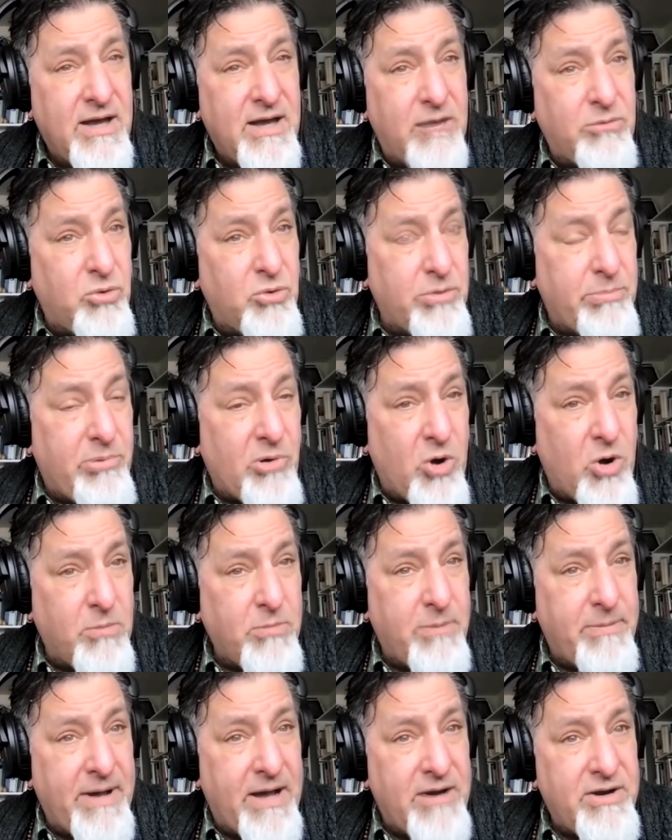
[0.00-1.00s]
I wrote a poem
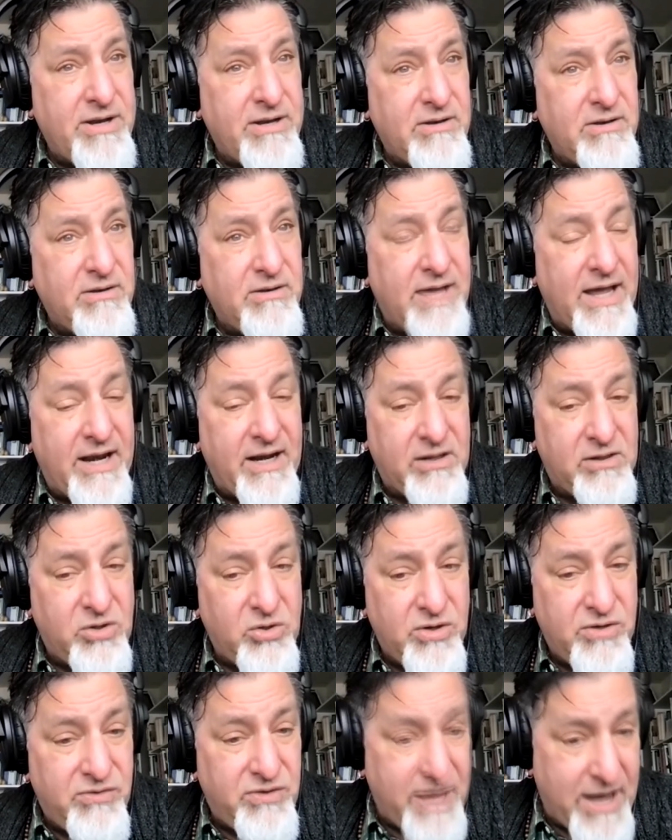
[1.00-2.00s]
about it that
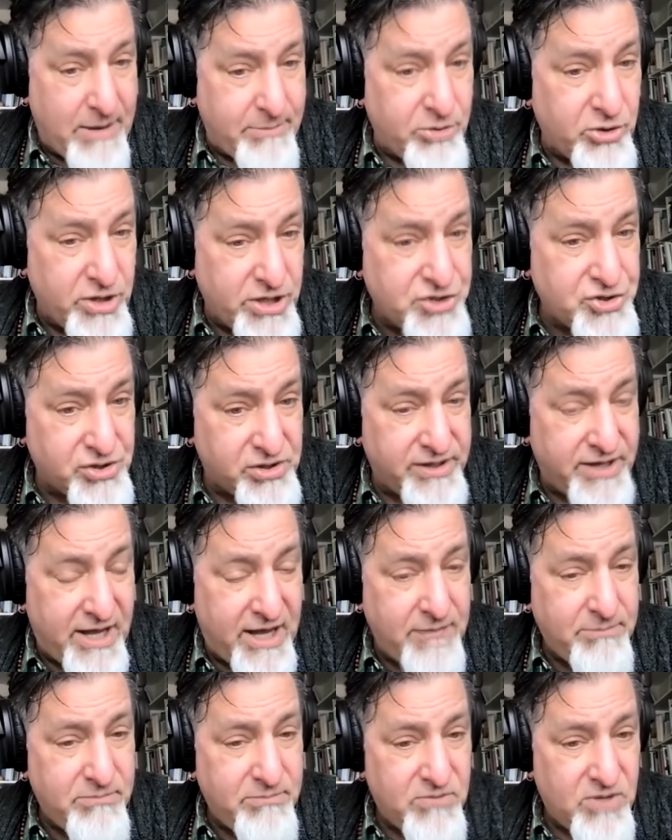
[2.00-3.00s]
included the Aboriginal
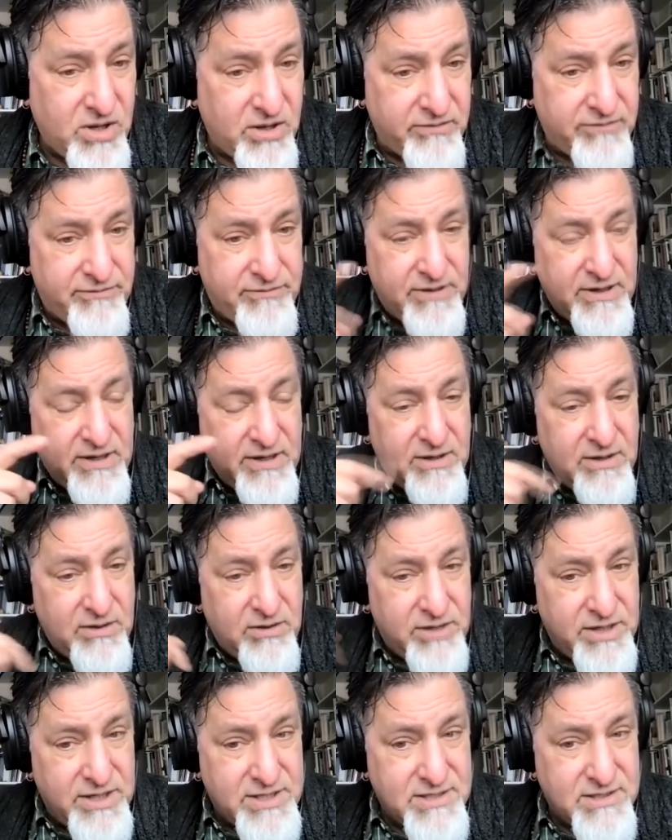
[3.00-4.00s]
name of
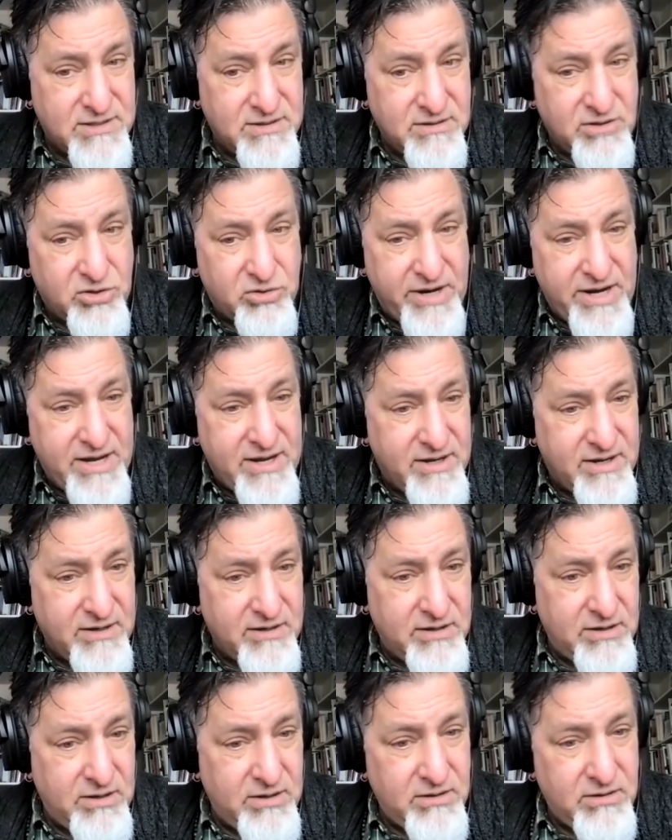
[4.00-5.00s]
this creek.
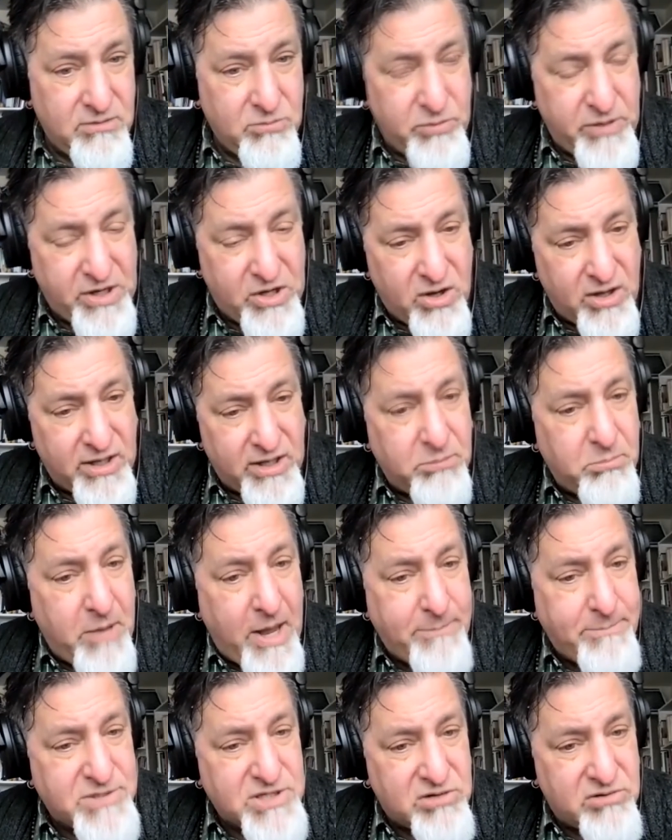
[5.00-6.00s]
We call it
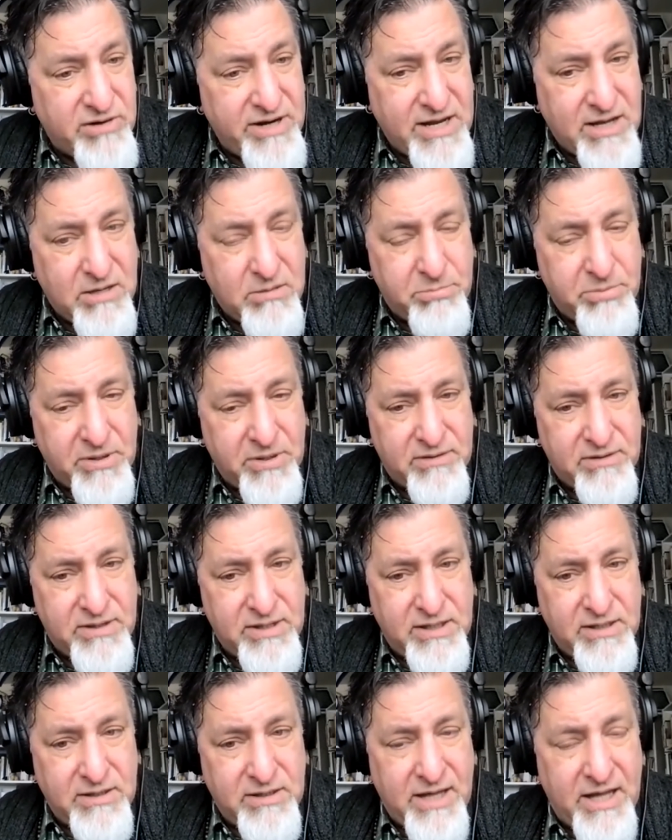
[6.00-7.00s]
Mapes Creek, but
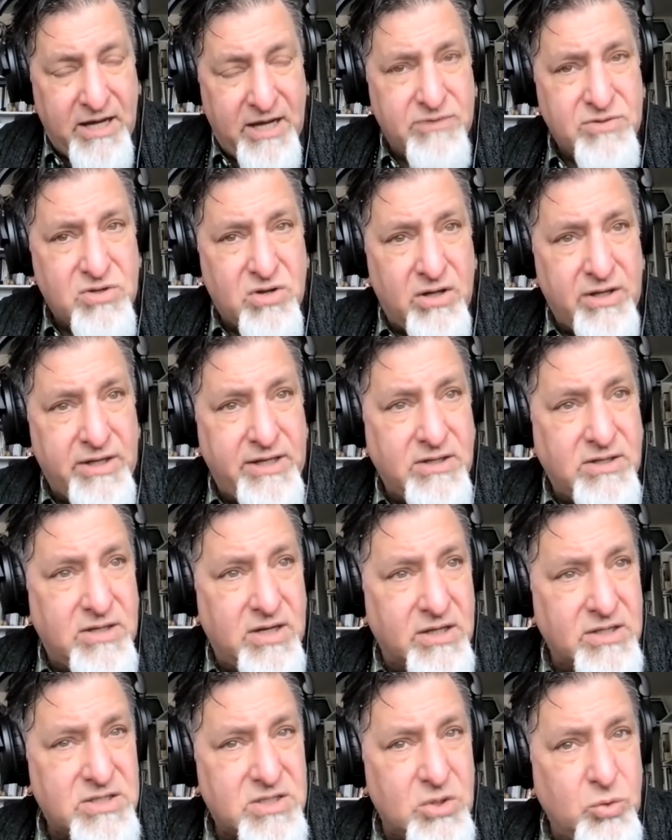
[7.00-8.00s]
the natives called it
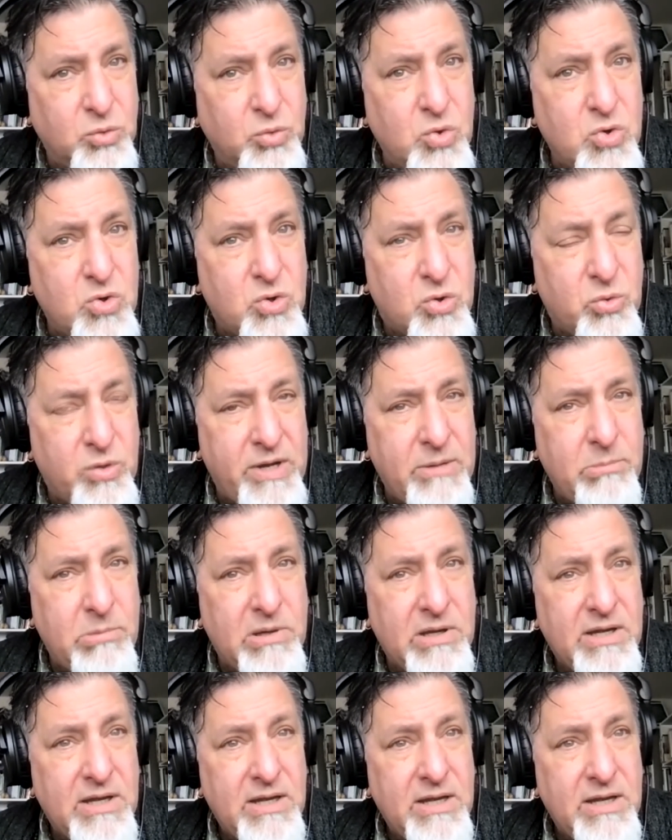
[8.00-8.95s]
Tux Uquib.